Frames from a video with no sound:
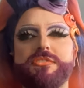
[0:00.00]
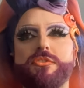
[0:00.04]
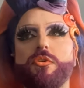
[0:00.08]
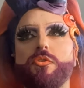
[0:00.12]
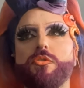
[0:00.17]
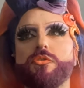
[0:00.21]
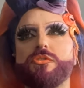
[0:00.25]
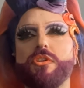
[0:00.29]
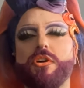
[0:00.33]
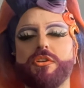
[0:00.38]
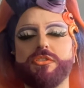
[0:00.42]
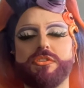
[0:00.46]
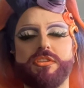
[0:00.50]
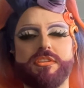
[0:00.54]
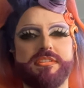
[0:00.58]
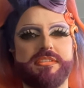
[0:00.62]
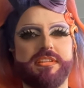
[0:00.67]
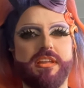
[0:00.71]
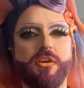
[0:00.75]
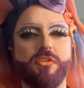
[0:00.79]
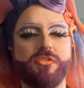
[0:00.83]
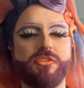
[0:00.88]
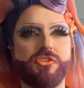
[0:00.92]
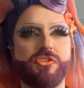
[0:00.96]
goes on to
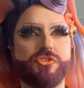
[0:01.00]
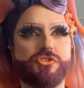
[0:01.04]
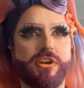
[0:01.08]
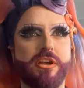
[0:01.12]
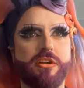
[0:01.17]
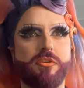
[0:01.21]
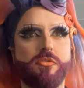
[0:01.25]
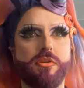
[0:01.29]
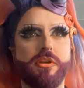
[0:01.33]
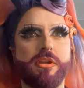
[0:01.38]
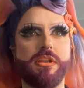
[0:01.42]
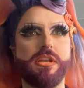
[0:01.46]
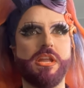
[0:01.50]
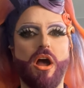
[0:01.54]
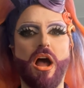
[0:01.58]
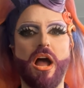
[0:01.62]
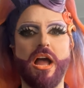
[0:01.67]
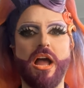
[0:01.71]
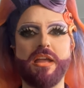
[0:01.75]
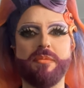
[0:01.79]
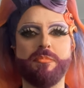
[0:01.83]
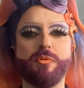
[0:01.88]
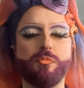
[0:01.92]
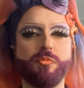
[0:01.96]
tell this drag queen,
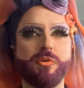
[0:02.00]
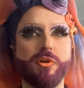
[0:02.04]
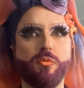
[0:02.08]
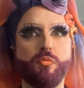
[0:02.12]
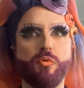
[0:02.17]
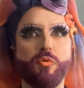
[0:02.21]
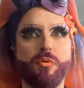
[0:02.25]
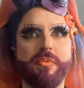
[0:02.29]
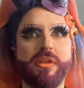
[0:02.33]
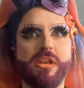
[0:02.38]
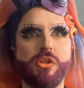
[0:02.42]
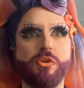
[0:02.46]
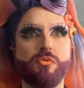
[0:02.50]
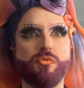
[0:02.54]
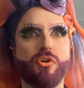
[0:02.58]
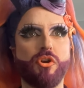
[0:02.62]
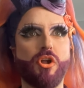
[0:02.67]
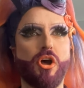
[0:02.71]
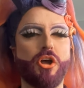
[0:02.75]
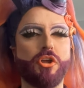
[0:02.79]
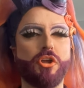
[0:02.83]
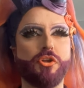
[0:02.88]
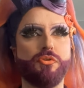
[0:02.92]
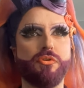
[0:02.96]
I am a real woman. You are
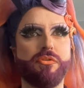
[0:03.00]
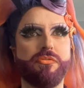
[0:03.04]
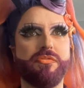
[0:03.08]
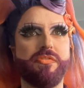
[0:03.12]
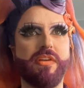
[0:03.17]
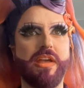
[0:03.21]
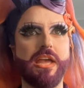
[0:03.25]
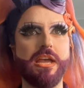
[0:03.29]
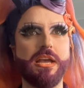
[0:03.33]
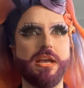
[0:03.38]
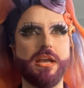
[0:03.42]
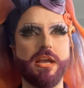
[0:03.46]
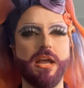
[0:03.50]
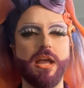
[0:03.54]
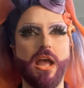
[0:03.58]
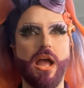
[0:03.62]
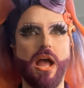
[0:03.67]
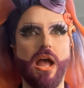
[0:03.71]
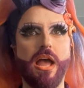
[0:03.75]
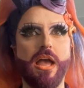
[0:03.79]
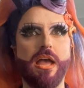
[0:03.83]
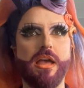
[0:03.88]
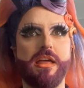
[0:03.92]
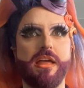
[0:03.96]
not. You are fake.
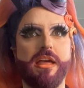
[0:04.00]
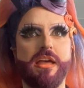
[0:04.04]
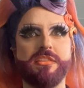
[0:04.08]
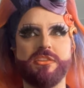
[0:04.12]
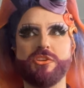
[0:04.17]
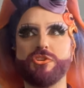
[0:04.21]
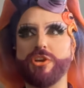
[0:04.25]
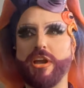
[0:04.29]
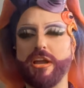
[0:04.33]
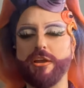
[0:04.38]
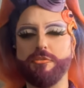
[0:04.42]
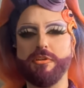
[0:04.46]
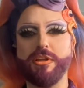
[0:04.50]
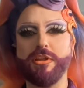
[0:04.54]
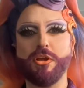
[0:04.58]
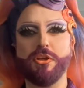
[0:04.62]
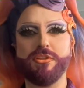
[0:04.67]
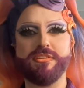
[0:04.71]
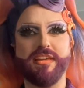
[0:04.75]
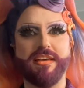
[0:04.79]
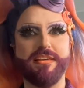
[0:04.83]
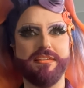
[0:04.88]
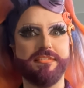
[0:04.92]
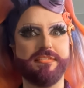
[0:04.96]
Uh, and the drag queen
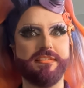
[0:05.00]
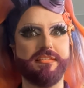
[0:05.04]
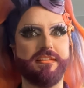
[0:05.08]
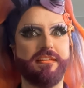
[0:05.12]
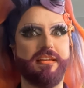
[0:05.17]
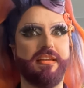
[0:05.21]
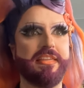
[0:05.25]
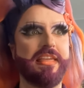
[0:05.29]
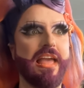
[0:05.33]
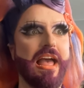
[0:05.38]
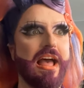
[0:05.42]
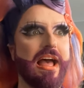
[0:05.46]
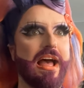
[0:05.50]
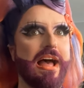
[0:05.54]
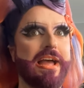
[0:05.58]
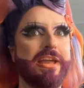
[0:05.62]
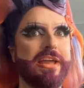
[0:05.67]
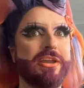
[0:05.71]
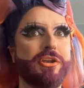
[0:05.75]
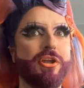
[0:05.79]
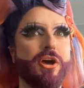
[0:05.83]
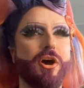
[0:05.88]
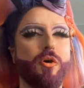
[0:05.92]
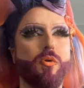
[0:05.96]
says, yeah, I
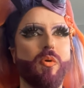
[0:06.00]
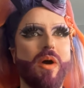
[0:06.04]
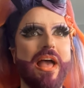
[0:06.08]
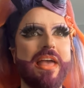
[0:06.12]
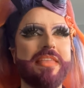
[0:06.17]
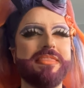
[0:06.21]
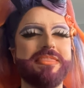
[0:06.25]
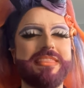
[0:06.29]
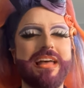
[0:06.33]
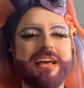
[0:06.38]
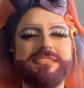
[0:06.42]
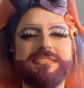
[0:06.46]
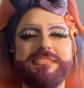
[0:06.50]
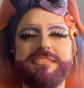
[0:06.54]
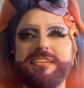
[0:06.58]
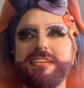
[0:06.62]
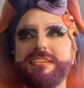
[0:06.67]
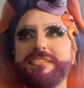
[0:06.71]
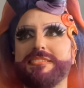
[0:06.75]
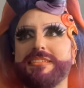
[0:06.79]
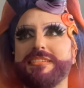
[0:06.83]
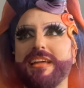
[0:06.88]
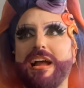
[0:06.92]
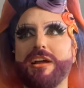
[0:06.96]
know. And that's the
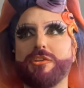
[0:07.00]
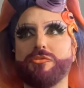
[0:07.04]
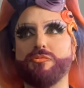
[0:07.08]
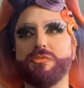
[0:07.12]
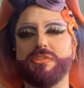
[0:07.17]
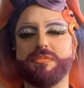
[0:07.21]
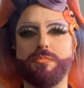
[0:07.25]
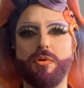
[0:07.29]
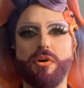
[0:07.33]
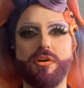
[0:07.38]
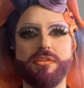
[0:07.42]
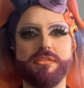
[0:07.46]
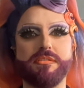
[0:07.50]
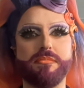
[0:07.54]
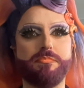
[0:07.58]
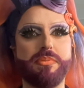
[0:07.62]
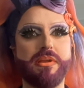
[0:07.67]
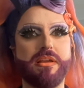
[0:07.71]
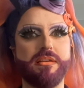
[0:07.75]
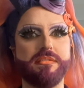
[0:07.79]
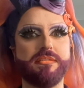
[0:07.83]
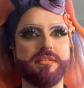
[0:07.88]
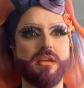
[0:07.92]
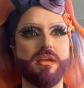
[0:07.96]
exact response
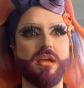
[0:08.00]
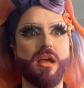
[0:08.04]
because